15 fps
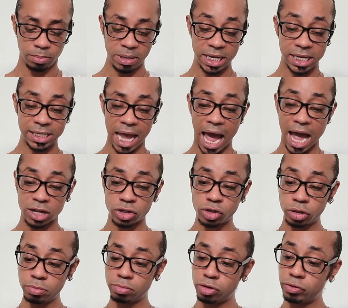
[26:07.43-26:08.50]
Because
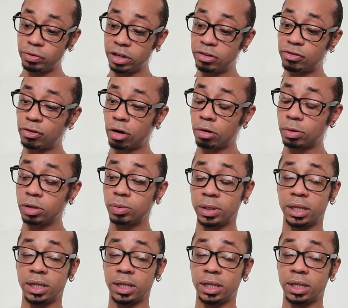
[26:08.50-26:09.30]
as you're moving forward